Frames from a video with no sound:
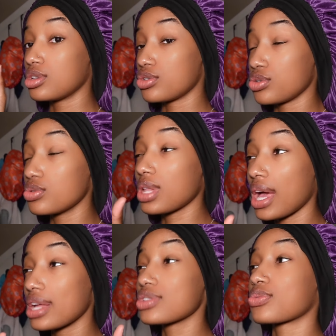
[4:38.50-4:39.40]

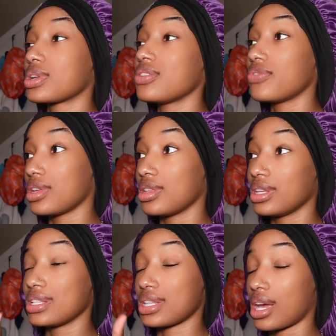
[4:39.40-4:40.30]
July 25th
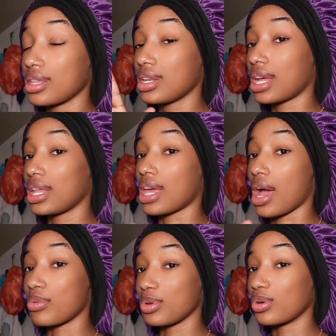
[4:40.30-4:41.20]
is now the day that
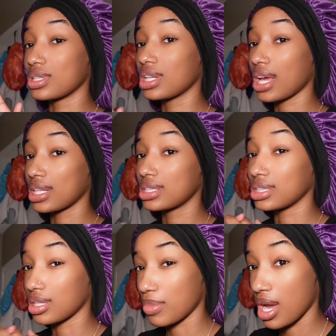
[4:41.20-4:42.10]
I'll be going to Dallas to
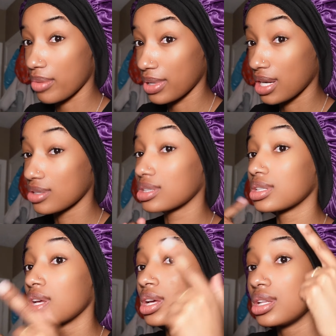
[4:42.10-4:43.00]
get my eyebrows
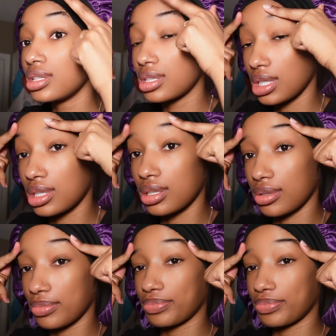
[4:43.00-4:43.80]
touched up.